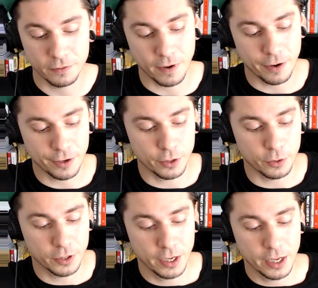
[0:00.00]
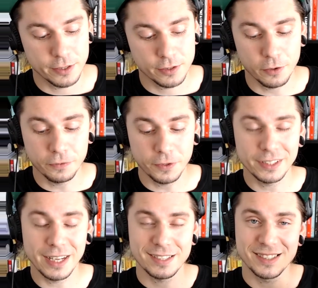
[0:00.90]
good. Something
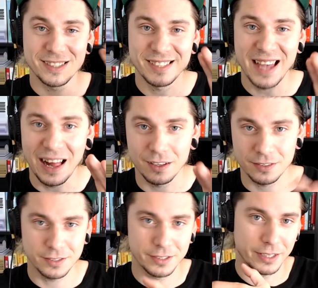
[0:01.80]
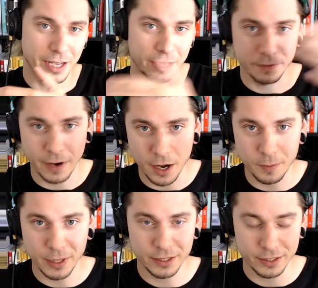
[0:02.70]
that sells the
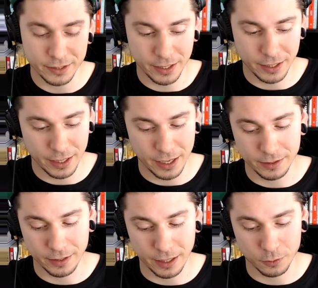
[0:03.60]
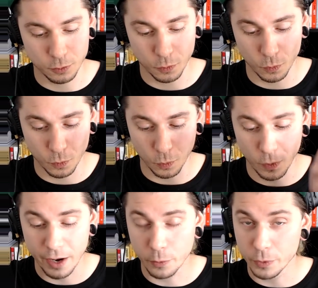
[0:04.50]
environment and
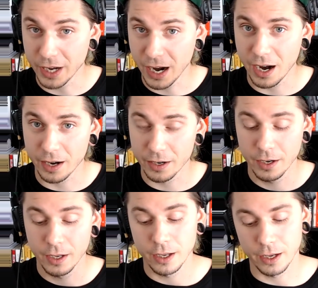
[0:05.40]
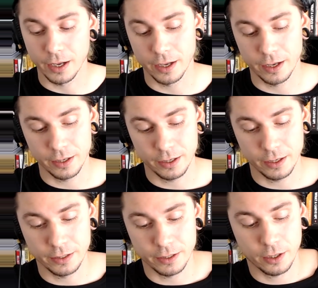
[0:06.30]
where we are
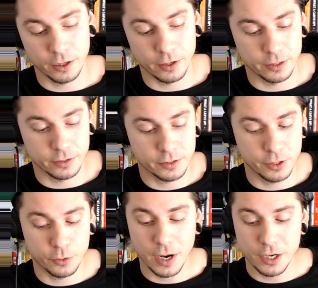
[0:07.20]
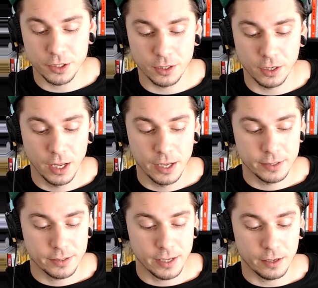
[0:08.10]
in the current situation,
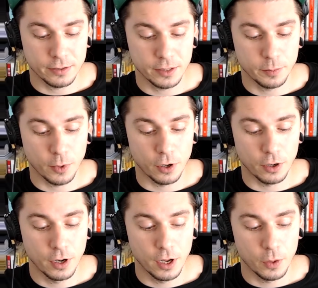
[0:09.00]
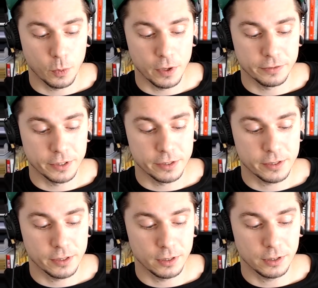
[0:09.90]
sells it more with
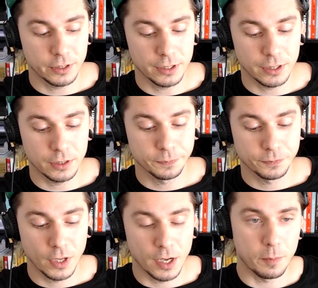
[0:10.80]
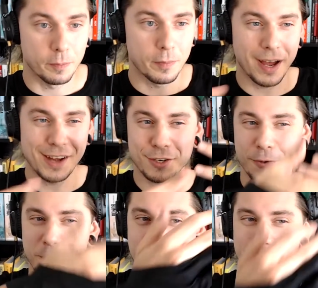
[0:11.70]
this little mesh
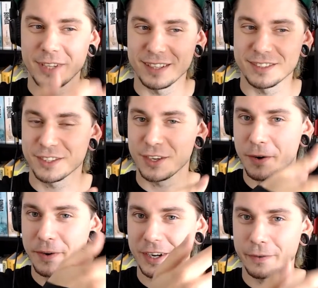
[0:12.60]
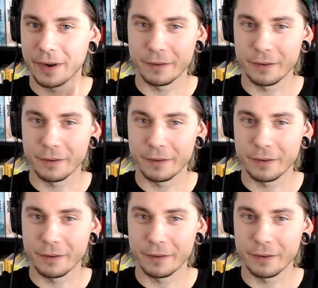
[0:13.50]
wrap that's going around